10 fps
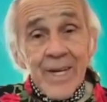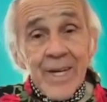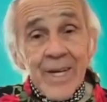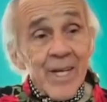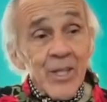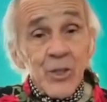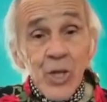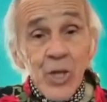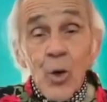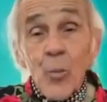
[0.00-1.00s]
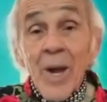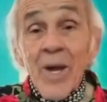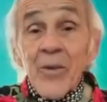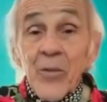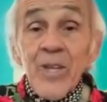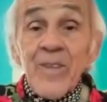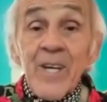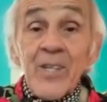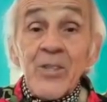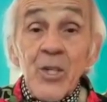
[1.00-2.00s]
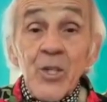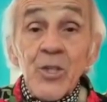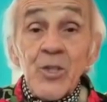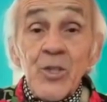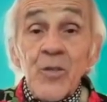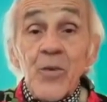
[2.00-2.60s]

and it's, I go back thirty thousand years to the